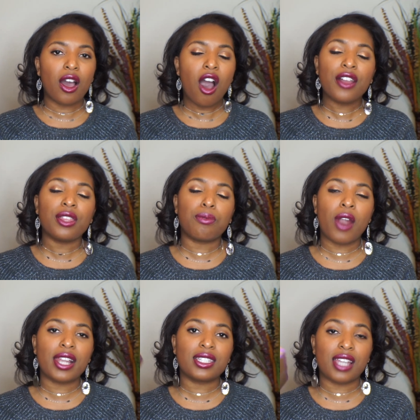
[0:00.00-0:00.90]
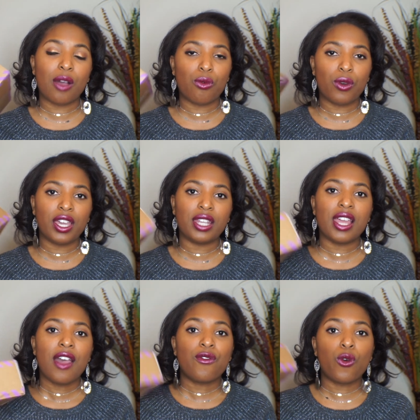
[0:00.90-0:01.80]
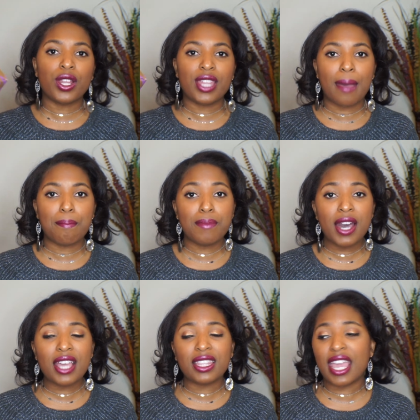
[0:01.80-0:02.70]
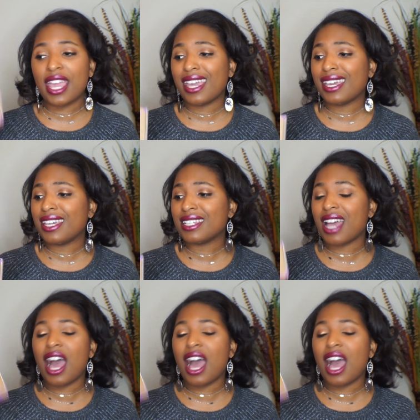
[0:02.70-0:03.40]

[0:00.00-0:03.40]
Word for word: all the products that I want for that month. And